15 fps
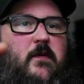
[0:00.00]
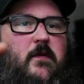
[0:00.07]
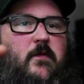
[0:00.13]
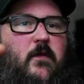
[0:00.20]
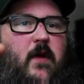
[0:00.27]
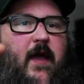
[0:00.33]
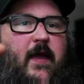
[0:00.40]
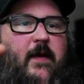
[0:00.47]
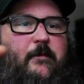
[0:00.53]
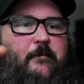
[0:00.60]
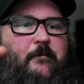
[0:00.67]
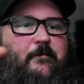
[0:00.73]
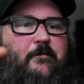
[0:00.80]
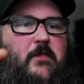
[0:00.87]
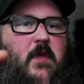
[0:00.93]
right?
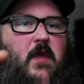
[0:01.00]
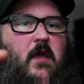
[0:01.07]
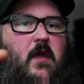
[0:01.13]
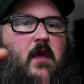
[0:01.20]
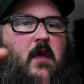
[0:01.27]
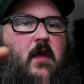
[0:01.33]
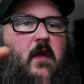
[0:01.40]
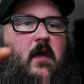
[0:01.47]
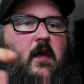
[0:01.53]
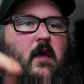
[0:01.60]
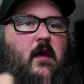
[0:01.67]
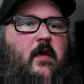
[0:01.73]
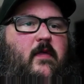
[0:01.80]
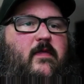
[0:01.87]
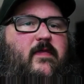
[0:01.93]

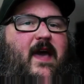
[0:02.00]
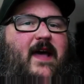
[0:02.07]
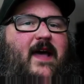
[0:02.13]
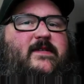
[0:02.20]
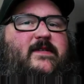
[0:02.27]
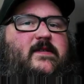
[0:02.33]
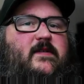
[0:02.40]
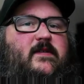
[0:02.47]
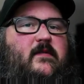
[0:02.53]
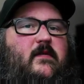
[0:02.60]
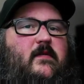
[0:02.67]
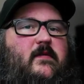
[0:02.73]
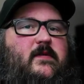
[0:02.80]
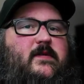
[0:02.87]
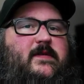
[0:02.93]
That's
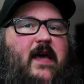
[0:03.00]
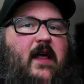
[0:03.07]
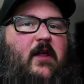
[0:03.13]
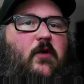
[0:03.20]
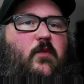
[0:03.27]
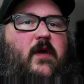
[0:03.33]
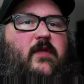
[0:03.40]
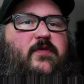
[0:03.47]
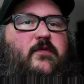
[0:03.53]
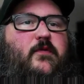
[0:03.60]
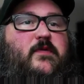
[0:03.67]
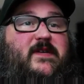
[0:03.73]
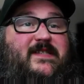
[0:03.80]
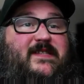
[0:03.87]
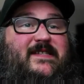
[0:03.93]
dealt with through
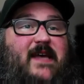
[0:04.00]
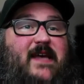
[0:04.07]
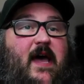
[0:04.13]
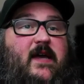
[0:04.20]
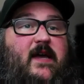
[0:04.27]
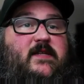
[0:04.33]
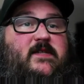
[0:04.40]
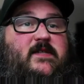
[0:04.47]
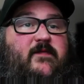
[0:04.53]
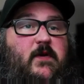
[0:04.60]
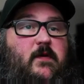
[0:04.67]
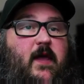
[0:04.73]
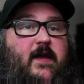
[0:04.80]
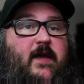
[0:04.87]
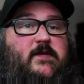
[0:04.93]
the size of your
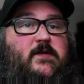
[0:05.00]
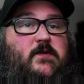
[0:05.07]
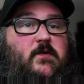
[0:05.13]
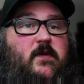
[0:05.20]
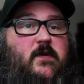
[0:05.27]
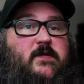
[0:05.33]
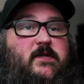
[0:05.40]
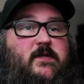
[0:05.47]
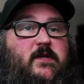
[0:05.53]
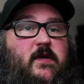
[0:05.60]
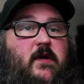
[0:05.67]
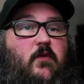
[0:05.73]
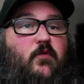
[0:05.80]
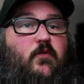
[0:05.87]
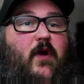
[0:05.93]
light source
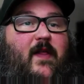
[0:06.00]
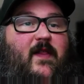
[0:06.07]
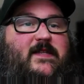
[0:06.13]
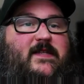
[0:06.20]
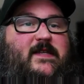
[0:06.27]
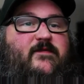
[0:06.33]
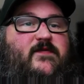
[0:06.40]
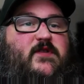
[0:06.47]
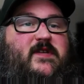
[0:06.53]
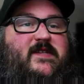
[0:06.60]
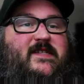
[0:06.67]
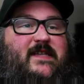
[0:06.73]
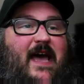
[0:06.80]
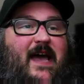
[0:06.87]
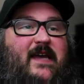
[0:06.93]
relative to the
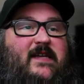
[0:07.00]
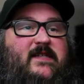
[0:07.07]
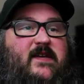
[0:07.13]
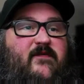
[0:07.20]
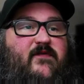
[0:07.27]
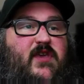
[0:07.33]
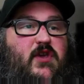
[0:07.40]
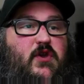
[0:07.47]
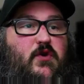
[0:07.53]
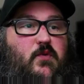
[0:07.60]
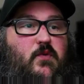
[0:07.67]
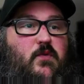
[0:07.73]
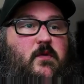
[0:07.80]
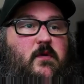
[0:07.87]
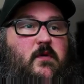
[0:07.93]
size of you.
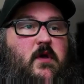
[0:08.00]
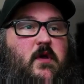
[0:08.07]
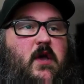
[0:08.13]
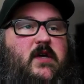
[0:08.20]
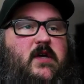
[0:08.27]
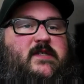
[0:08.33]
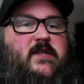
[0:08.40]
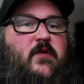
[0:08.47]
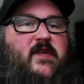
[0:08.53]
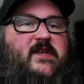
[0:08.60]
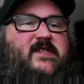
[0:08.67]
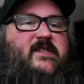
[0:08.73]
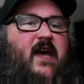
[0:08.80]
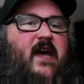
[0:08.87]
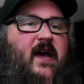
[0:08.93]
So the
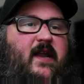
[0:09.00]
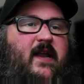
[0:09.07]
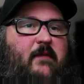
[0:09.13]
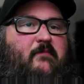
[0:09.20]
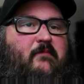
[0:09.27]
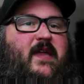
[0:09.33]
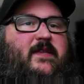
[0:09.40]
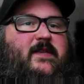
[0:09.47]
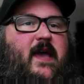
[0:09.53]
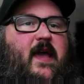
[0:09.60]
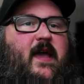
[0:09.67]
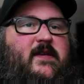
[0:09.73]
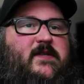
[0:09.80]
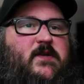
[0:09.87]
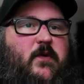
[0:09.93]
sun at
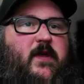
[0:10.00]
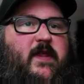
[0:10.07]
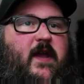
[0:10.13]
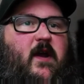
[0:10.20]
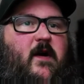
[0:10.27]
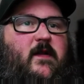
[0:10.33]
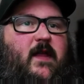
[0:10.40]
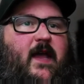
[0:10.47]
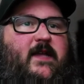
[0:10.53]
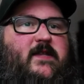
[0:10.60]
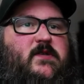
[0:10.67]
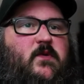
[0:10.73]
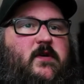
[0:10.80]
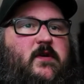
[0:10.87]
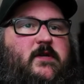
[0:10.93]
midday is a really hard light
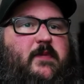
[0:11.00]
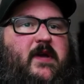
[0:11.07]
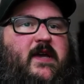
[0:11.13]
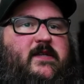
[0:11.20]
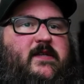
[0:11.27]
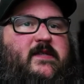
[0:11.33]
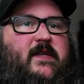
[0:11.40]
source because